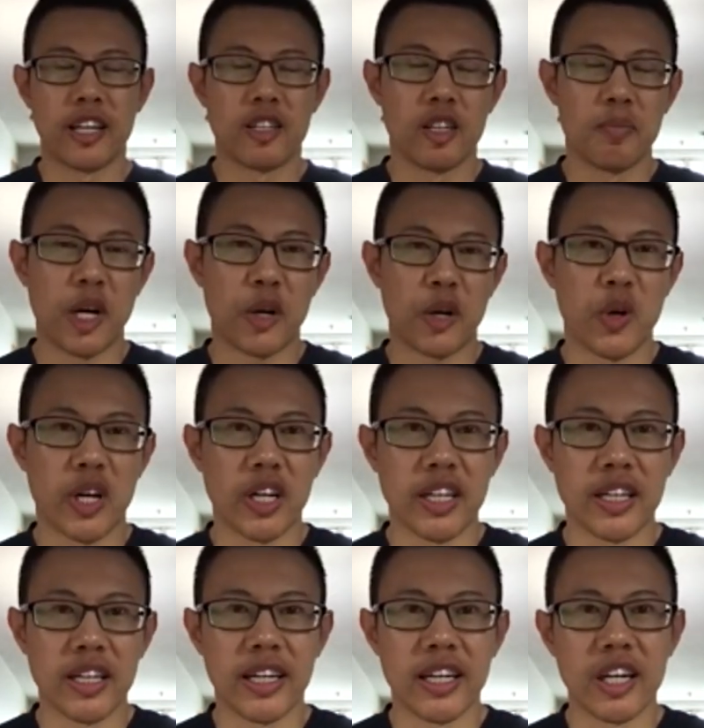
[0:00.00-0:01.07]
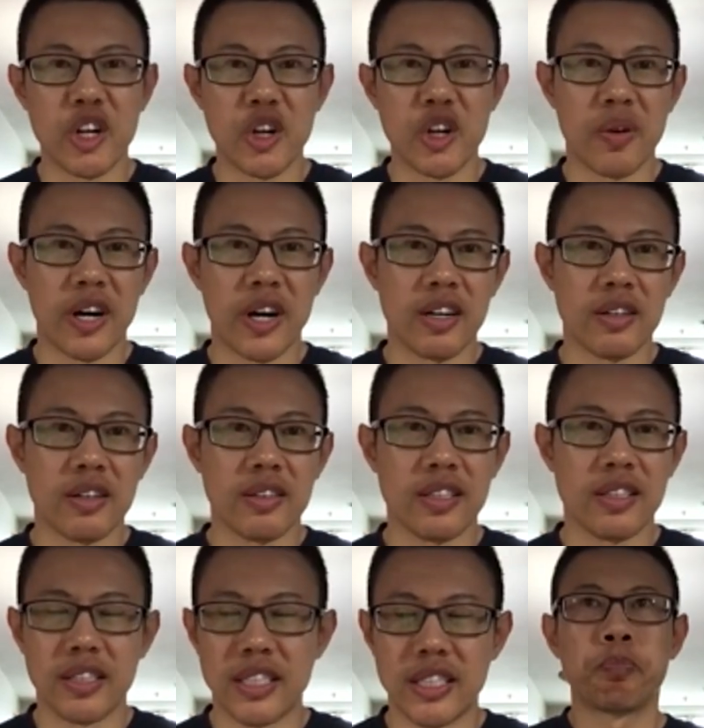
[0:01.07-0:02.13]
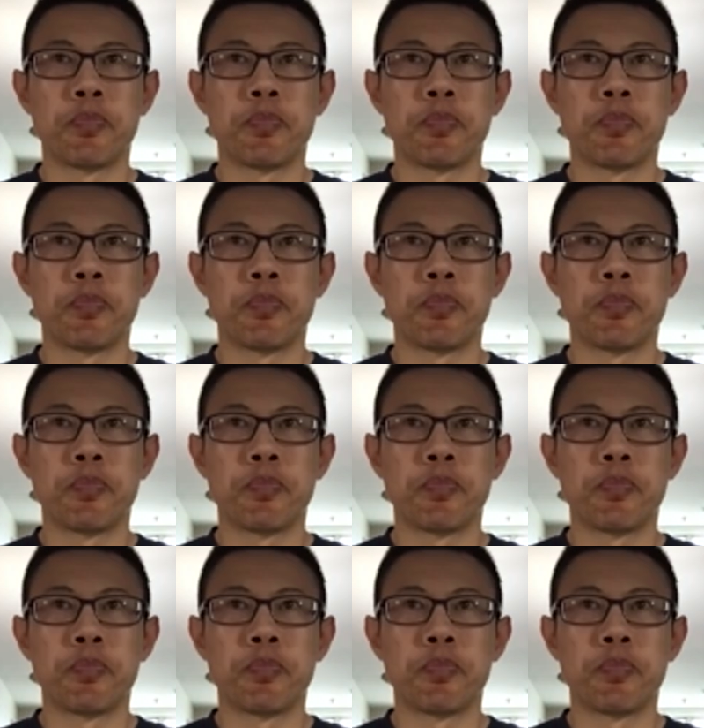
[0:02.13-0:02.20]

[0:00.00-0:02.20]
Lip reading: microglia and neuron, and